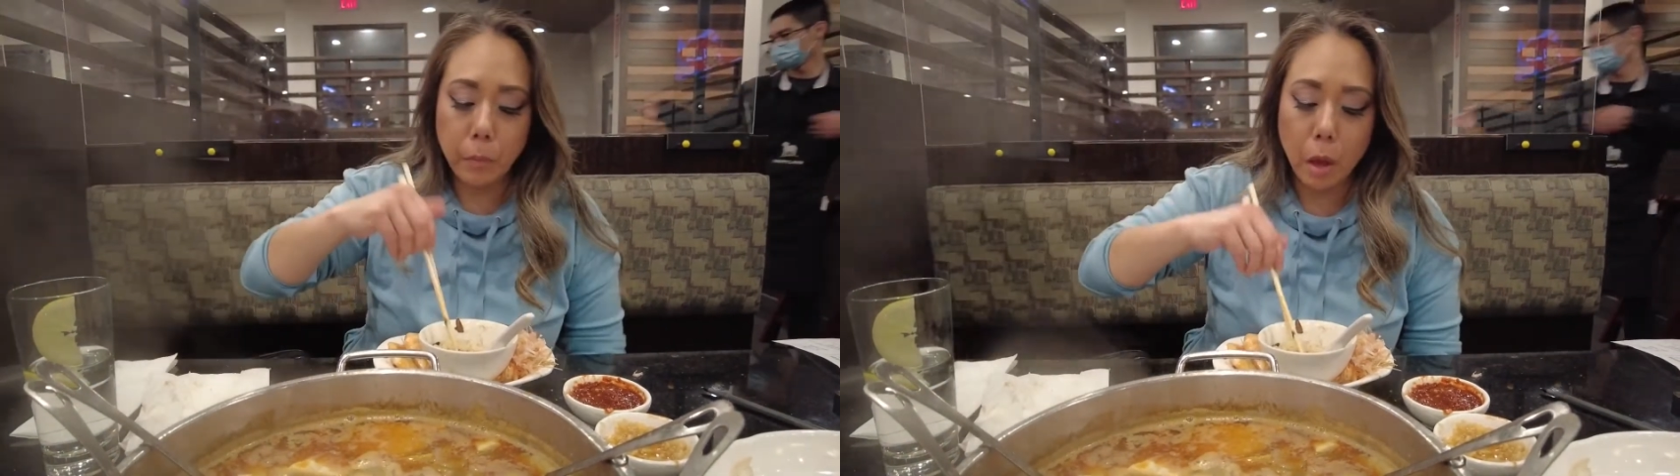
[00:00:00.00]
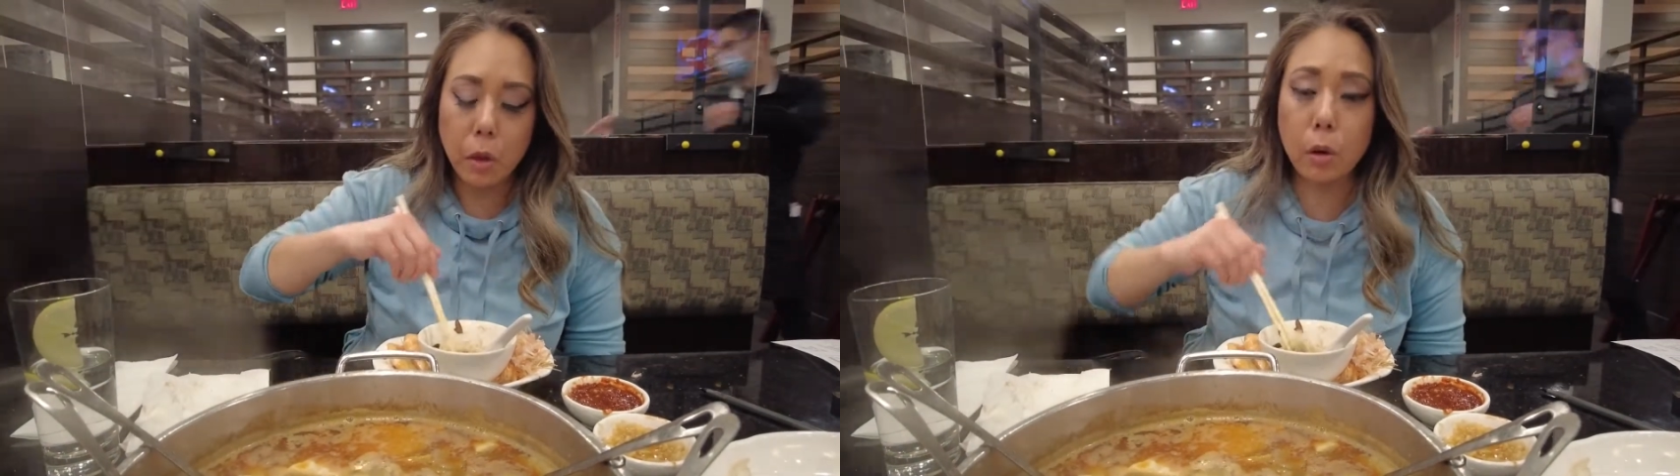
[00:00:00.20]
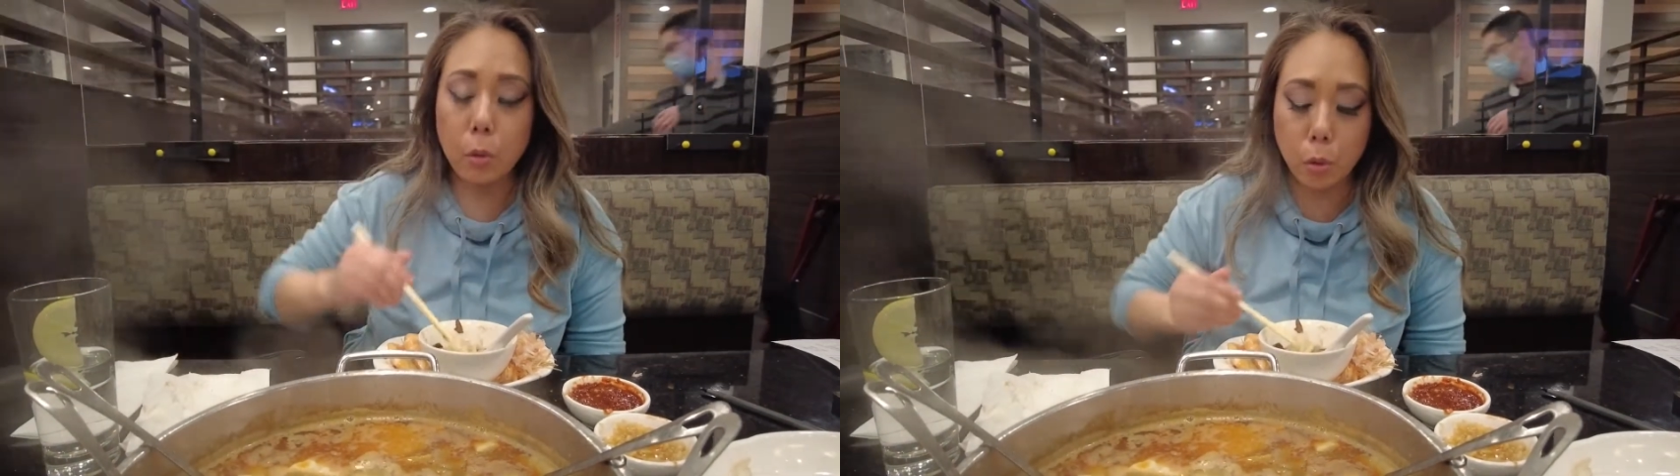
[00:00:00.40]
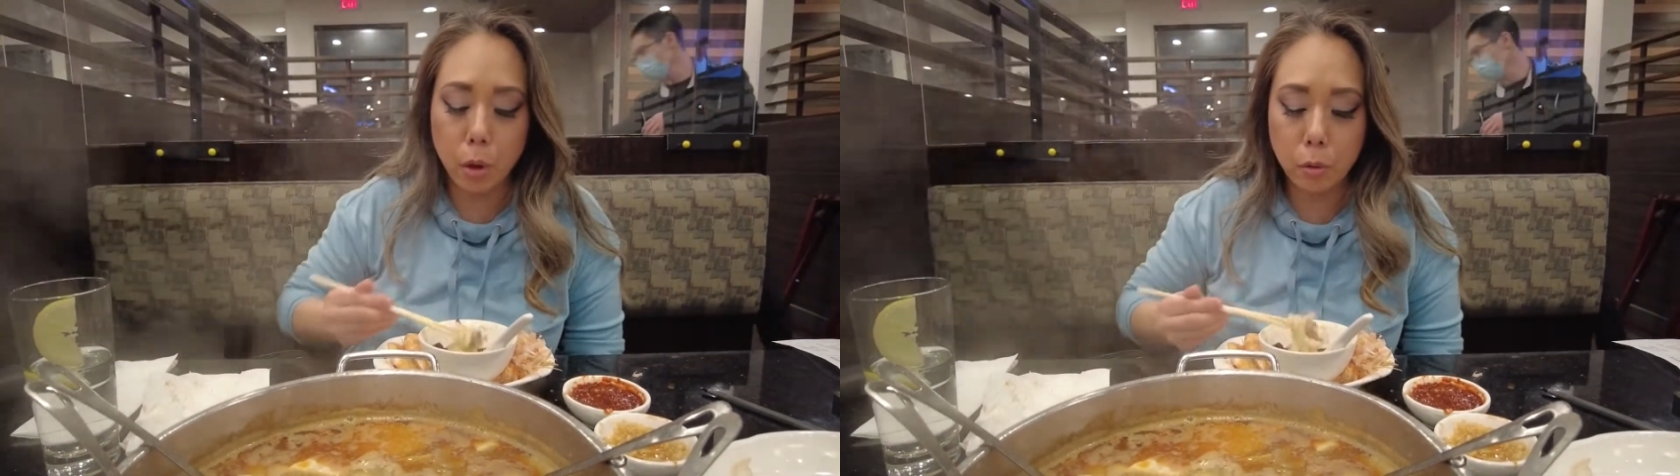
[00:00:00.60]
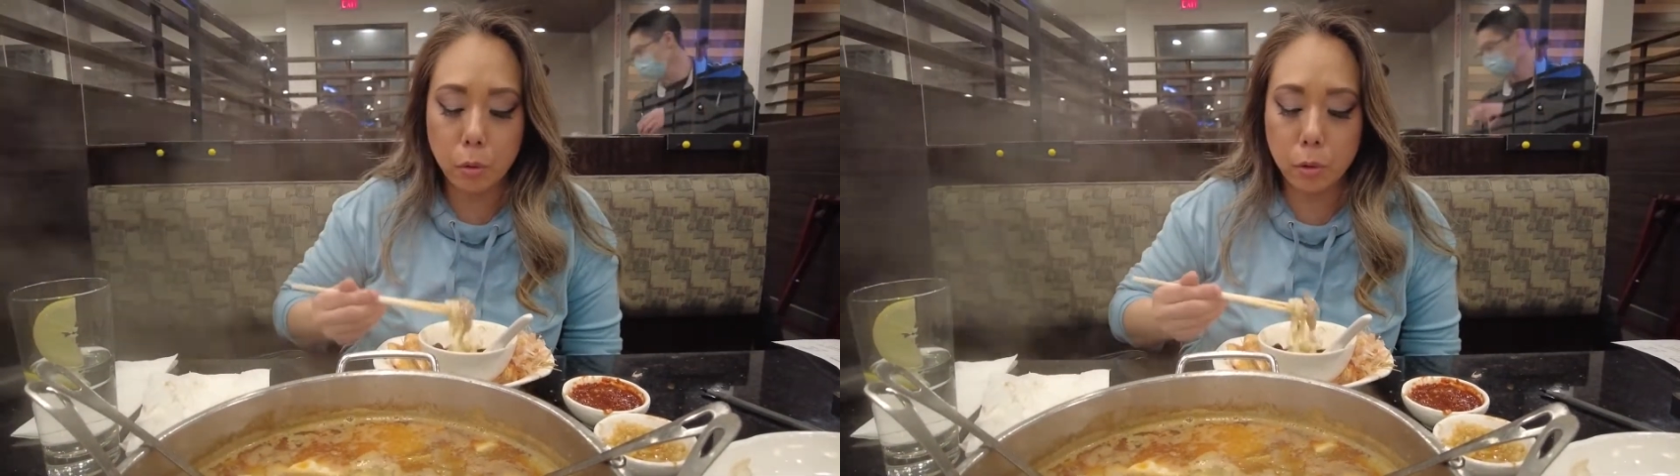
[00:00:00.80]
The udon
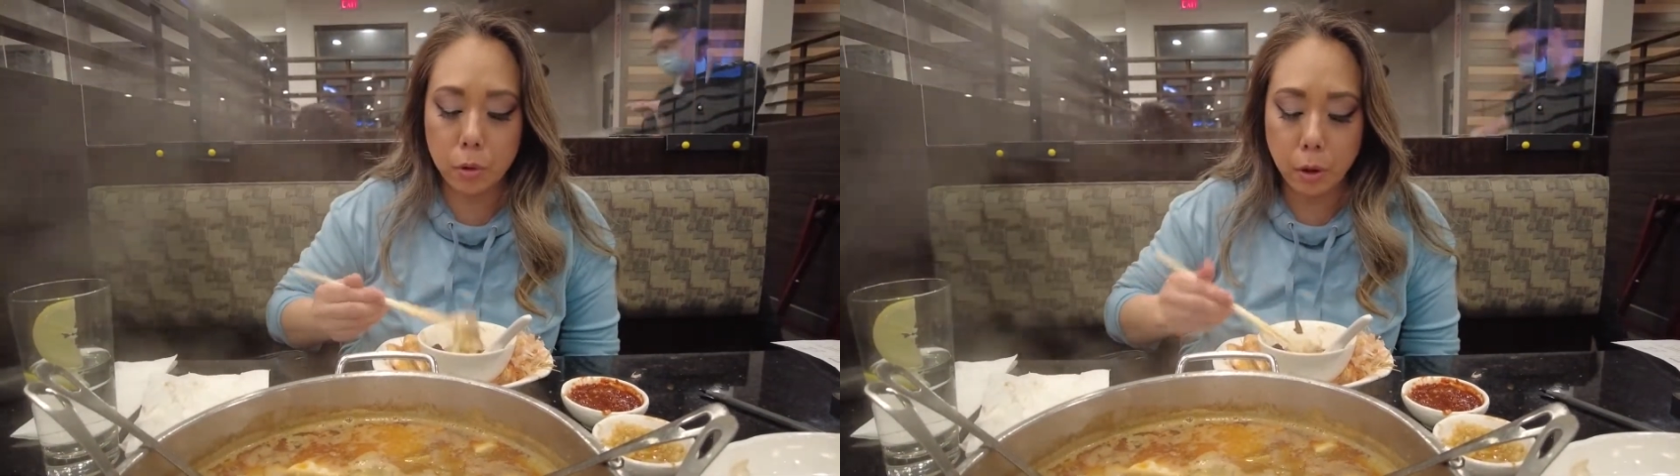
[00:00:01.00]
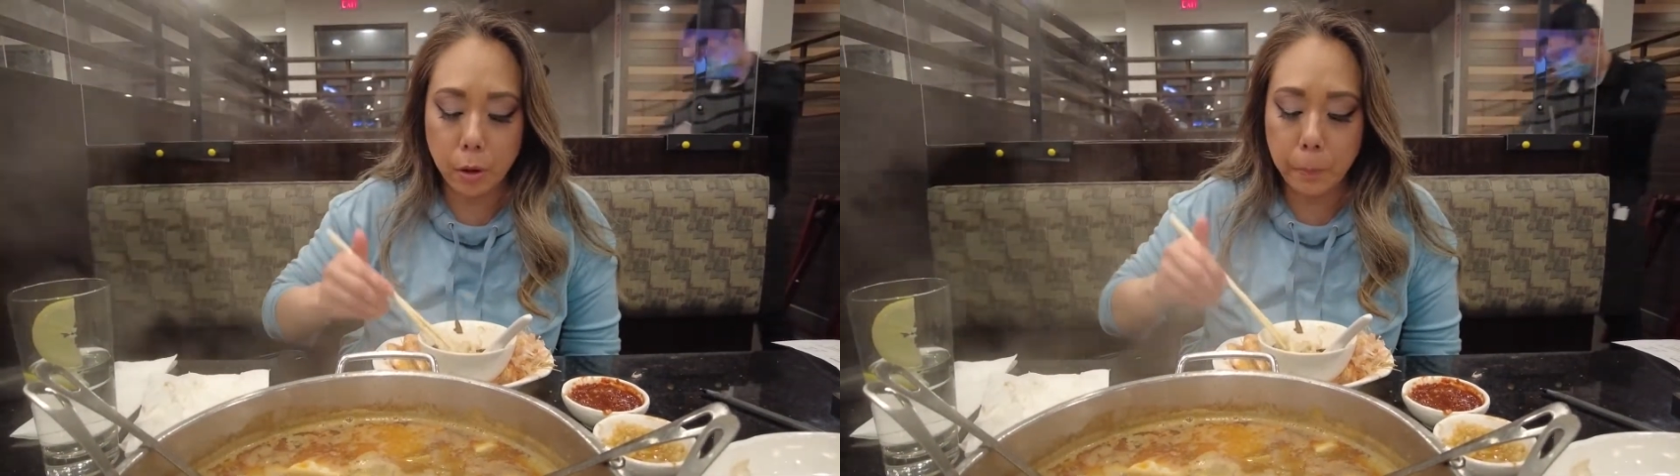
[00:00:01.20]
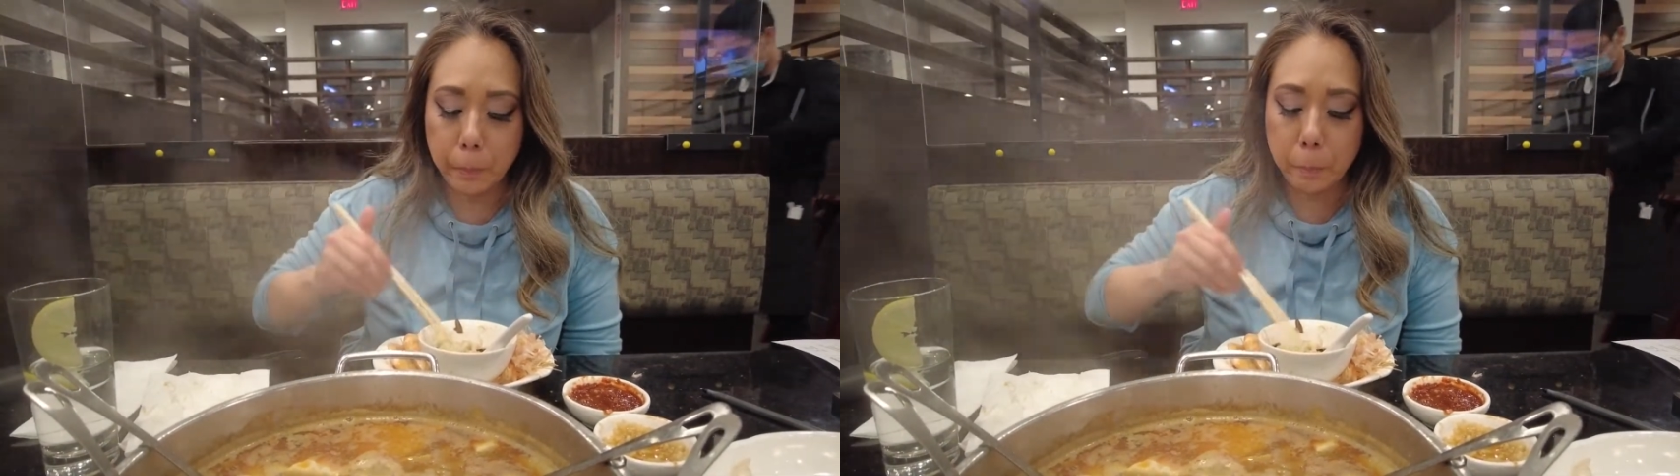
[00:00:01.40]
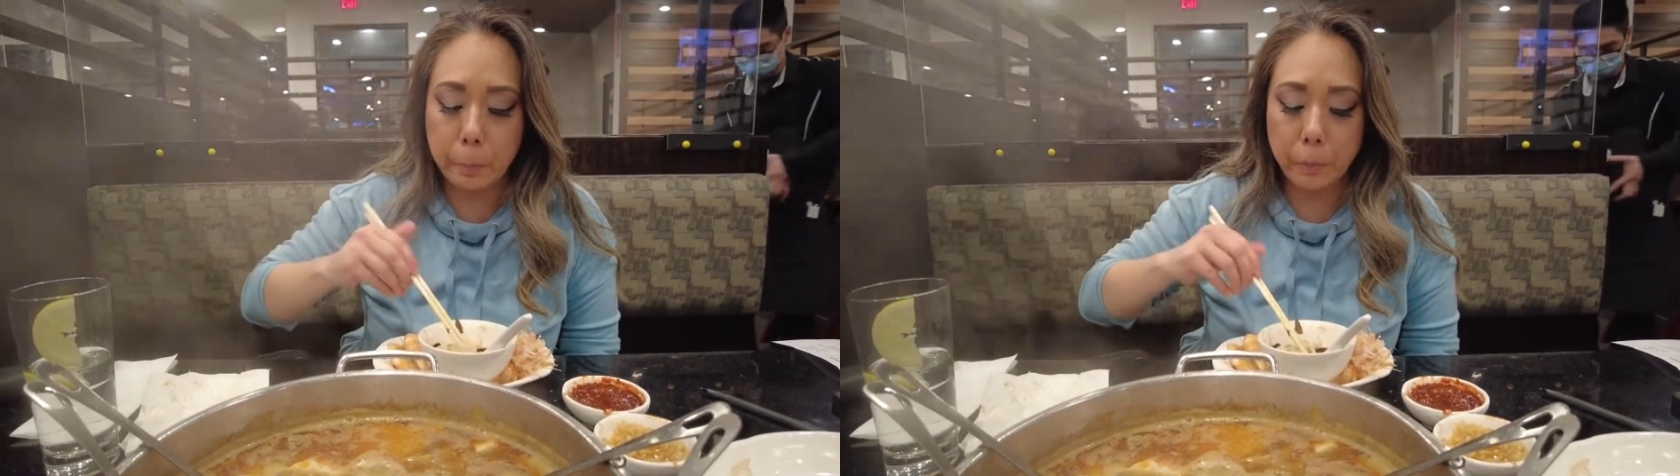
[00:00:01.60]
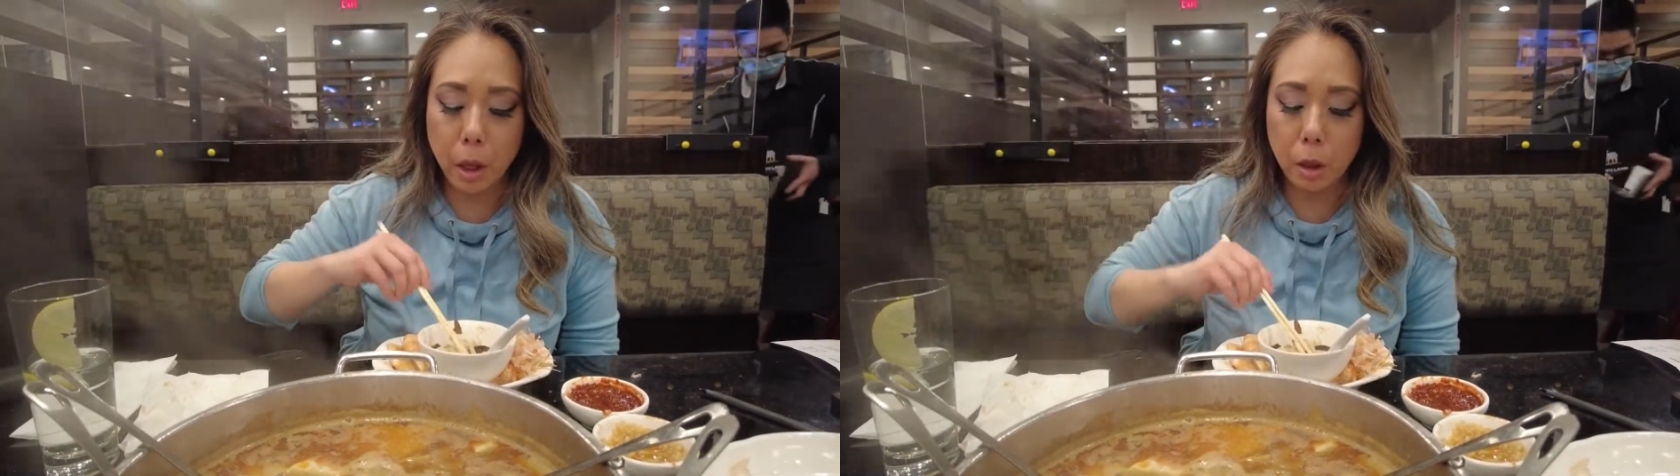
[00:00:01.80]
noodles are
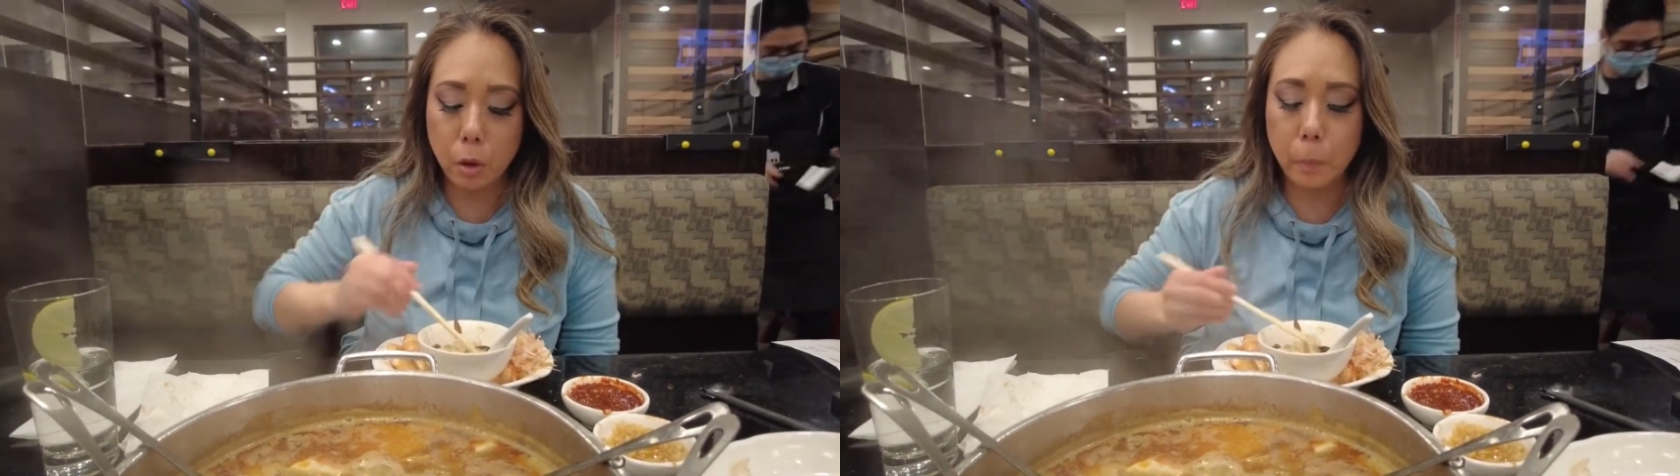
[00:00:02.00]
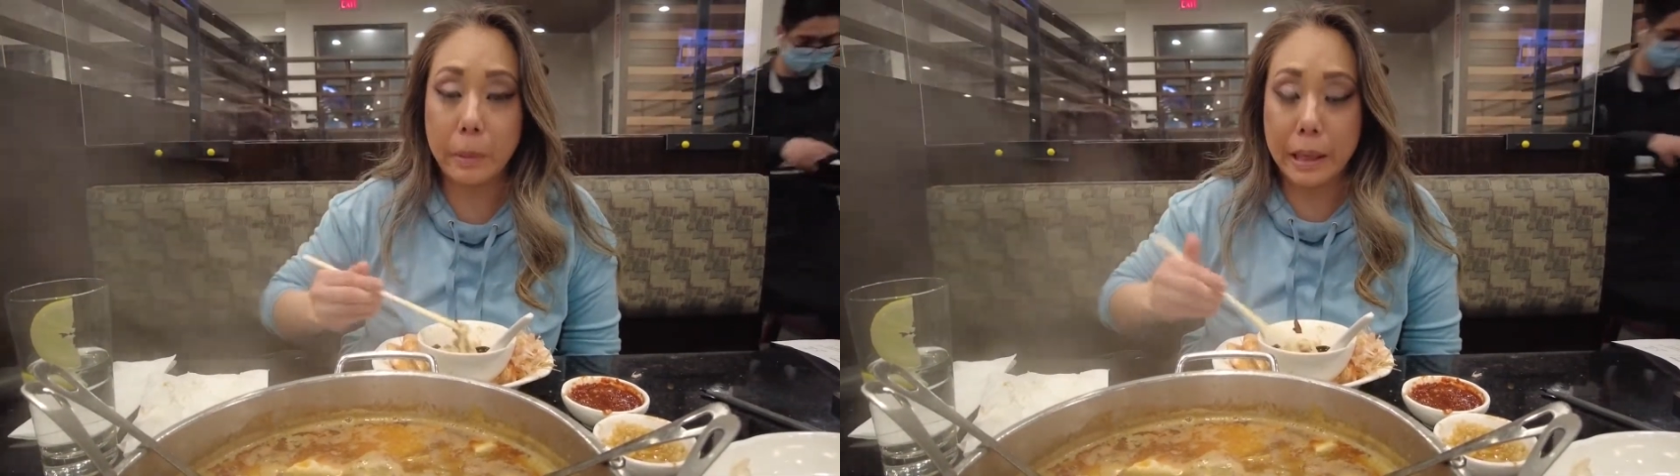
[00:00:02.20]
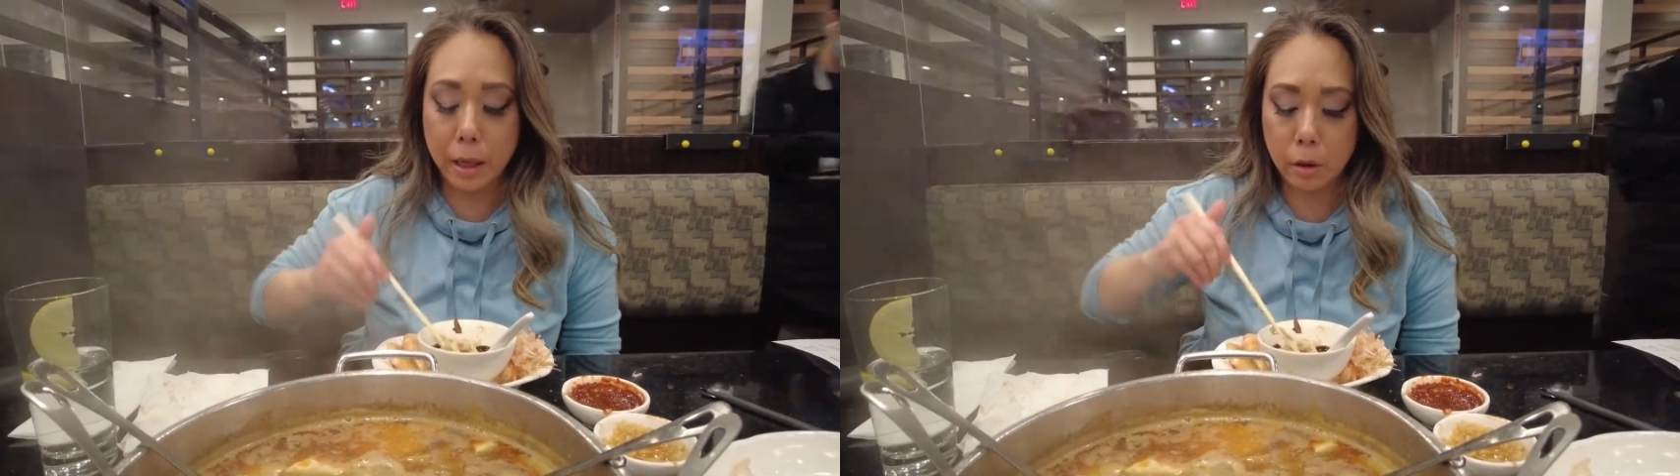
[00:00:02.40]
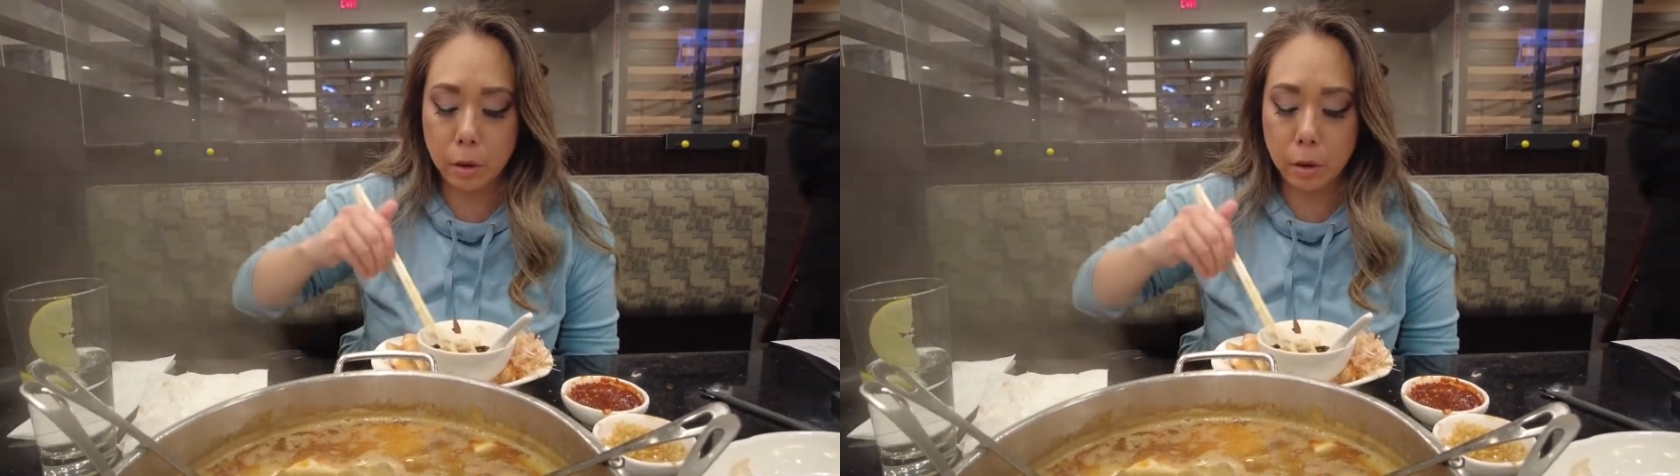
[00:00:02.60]
a little bland,